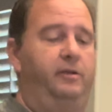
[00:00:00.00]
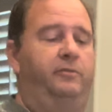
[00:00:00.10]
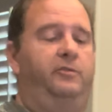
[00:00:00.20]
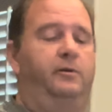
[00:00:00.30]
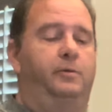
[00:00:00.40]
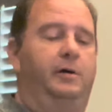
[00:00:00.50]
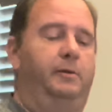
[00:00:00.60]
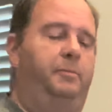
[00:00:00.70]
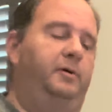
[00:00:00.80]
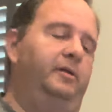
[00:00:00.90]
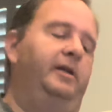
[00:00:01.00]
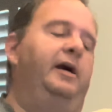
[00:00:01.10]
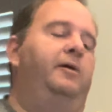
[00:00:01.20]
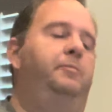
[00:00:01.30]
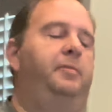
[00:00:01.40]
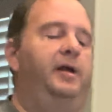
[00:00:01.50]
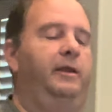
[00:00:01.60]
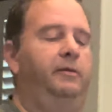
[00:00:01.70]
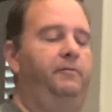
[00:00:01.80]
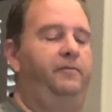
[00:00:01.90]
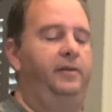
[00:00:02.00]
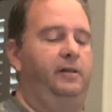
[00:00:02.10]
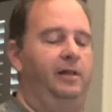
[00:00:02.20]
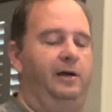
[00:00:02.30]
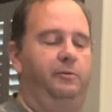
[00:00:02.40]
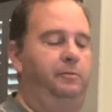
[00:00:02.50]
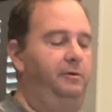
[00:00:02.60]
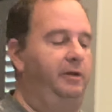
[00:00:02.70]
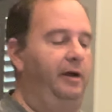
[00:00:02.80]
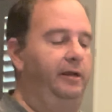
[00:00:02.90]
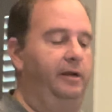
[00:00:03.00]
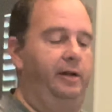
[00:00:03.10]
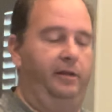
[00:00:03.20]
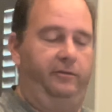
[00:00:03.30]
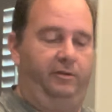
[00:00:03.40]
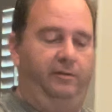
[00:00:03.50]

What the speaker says: You still want to pull it out, but I can feel how tight it is.